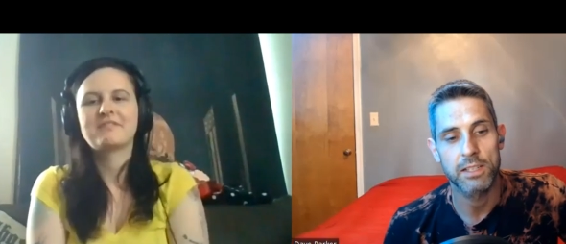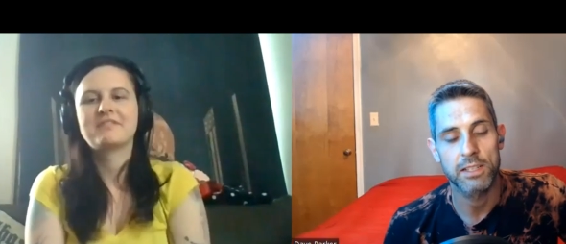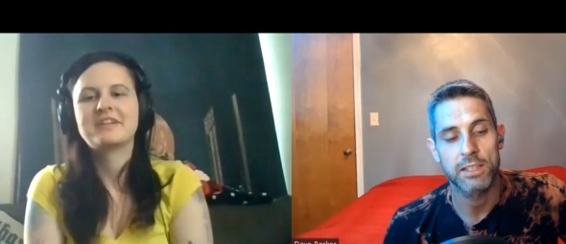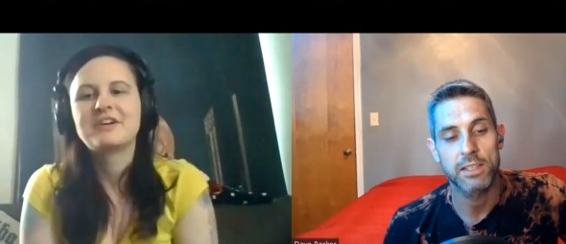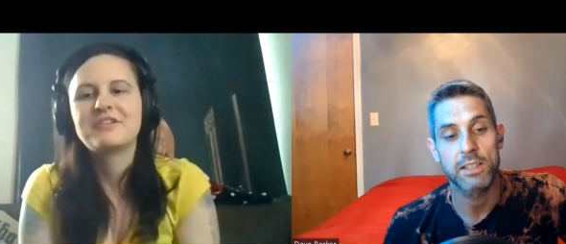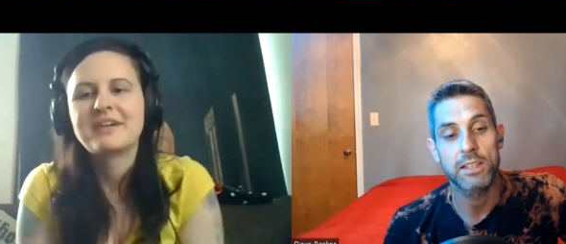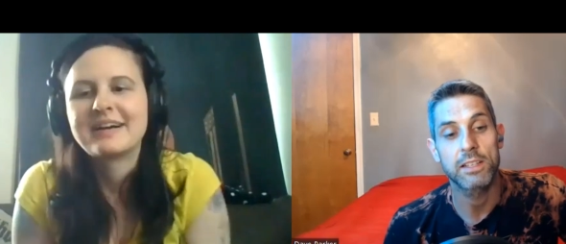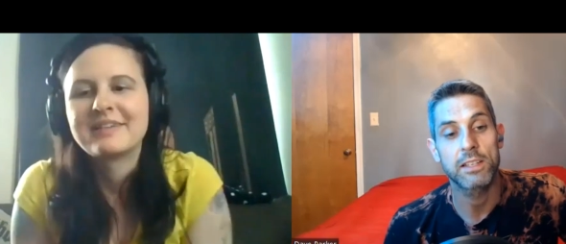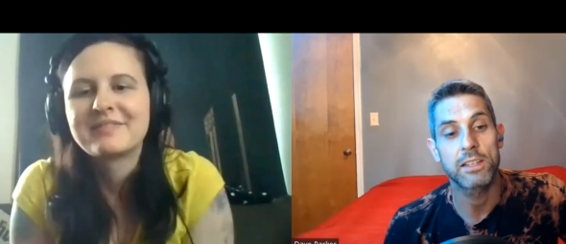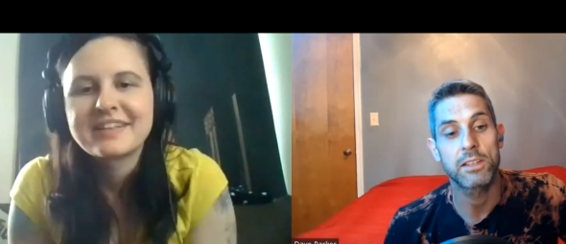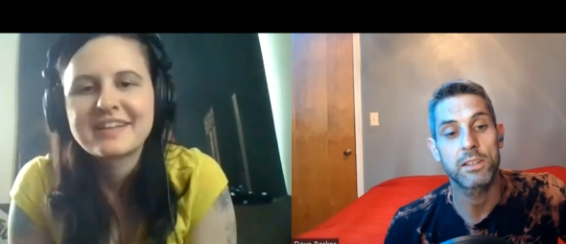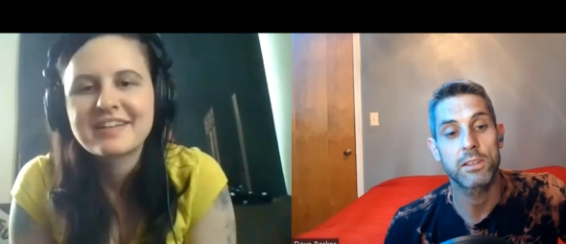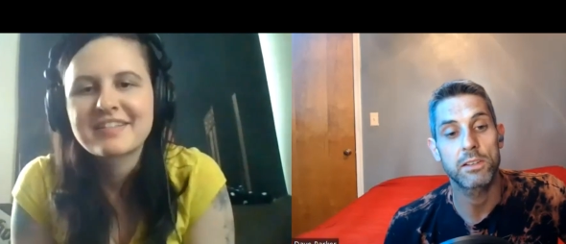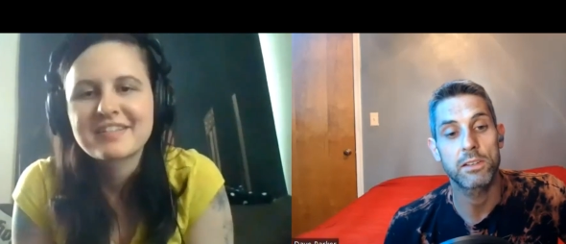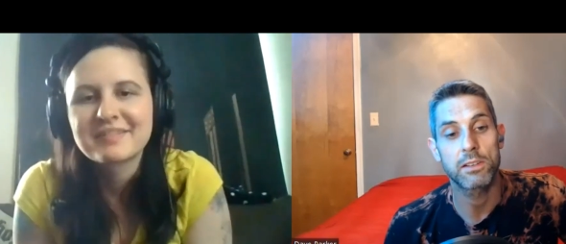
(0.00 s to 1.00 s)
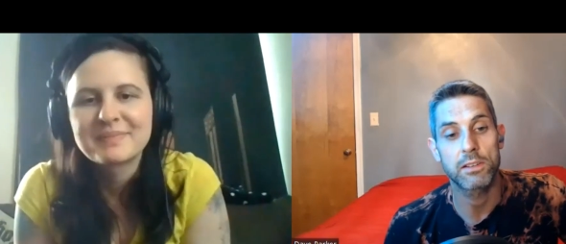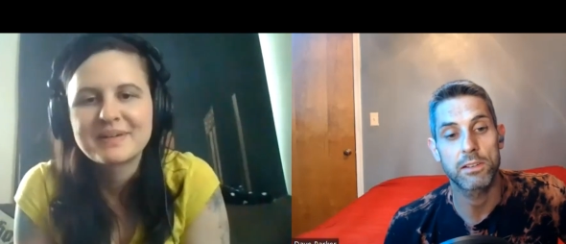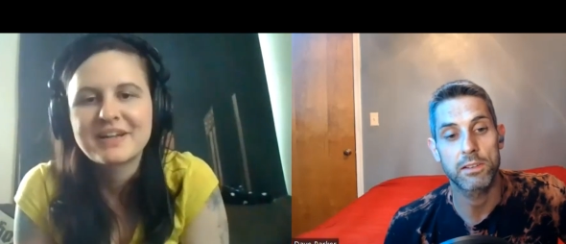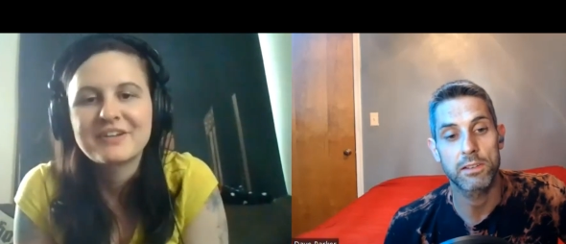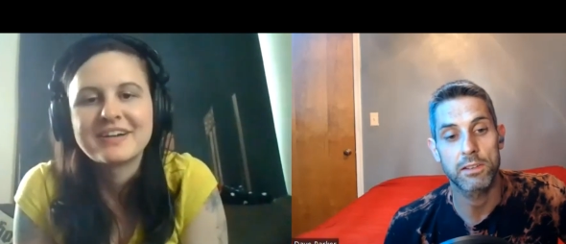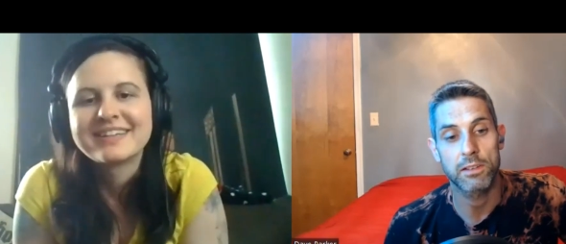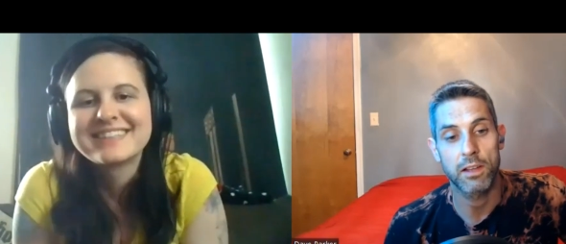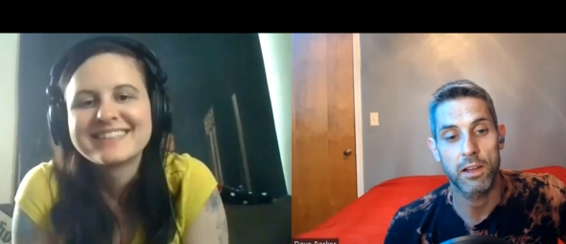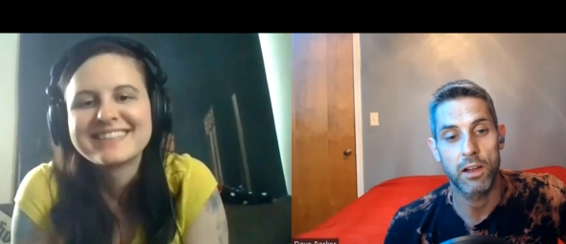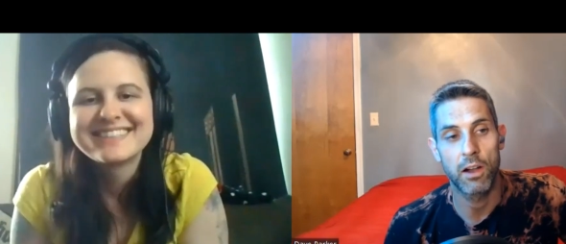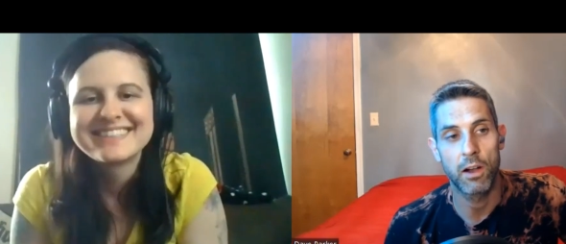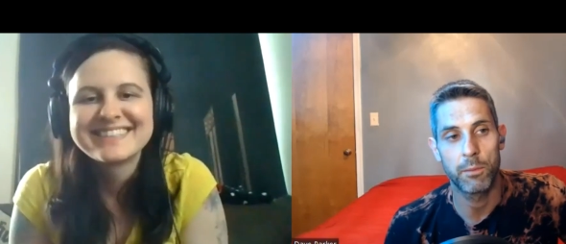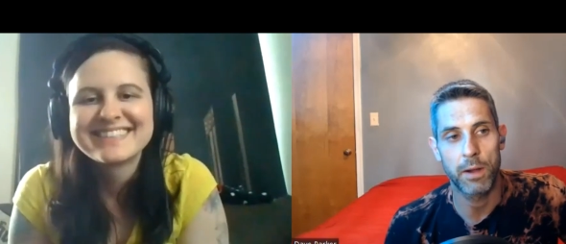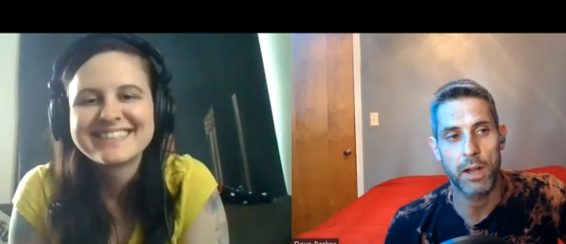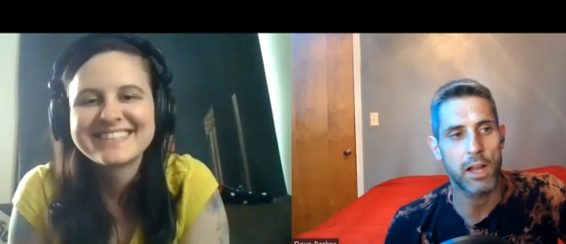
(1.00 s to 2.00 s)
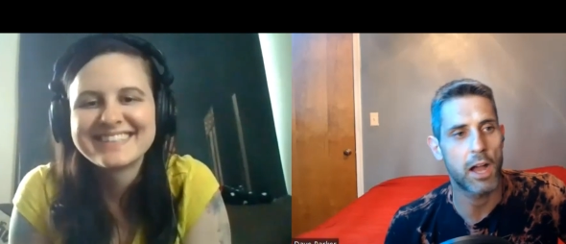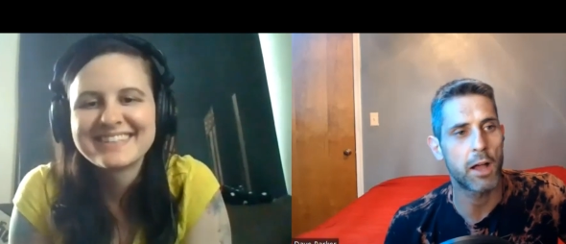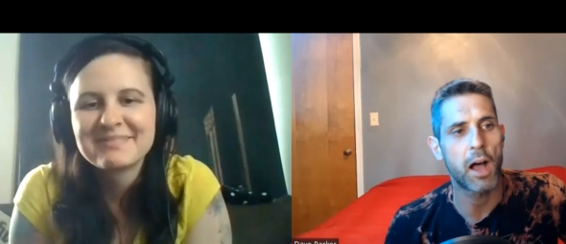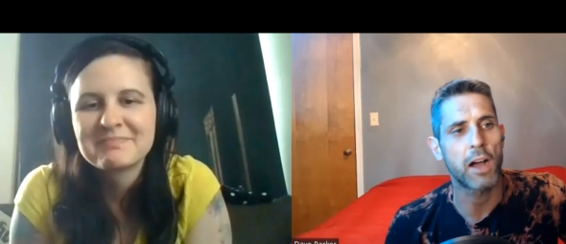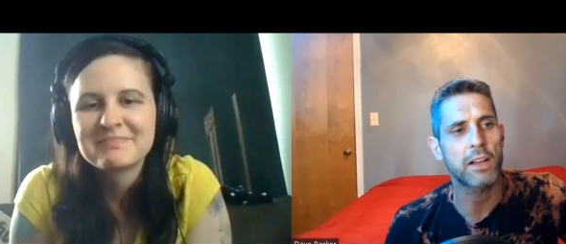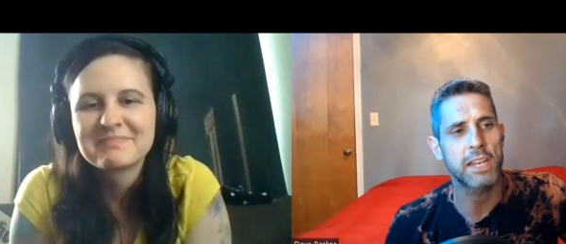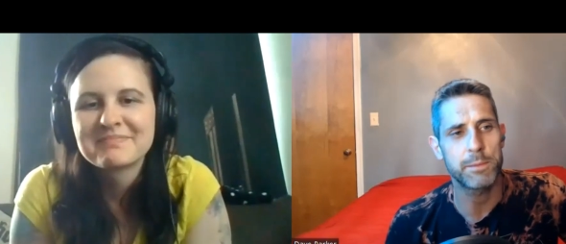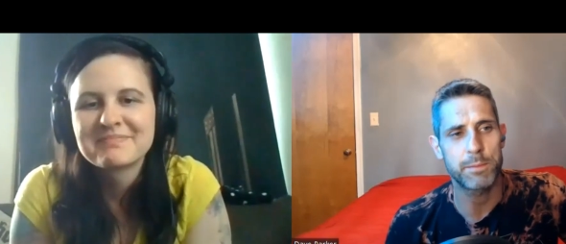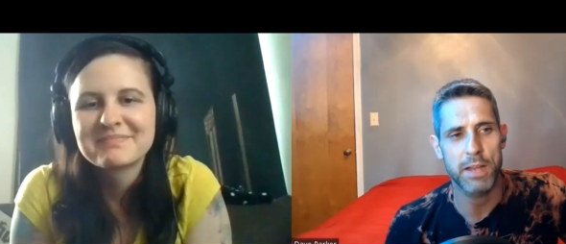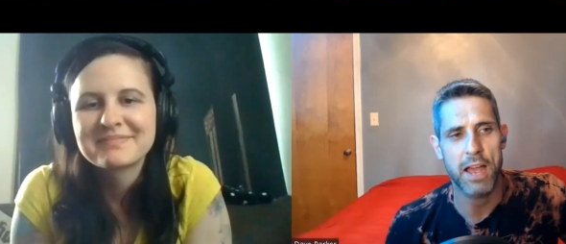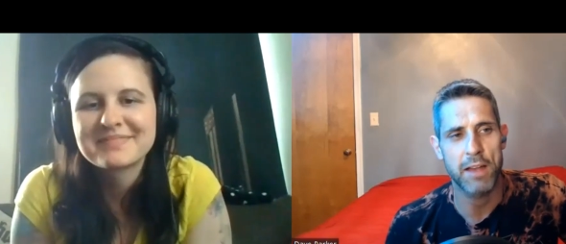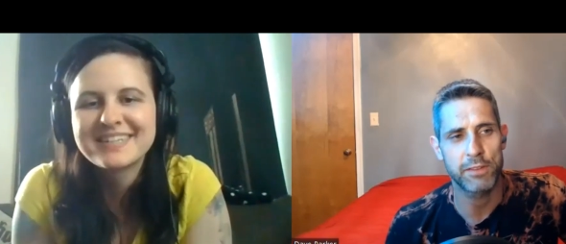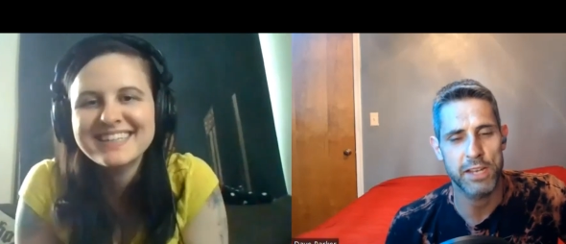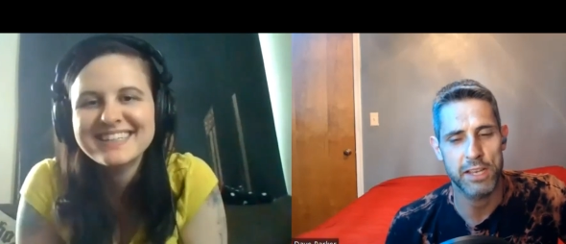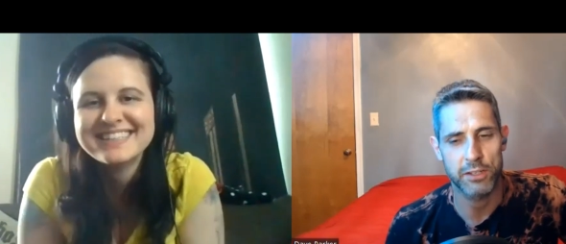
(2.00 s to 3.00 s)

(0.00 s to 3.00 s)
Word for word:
Speaker 1: even know half of these. But go ahead.
Speaker 2: Um, I'll, I'll keep it heavy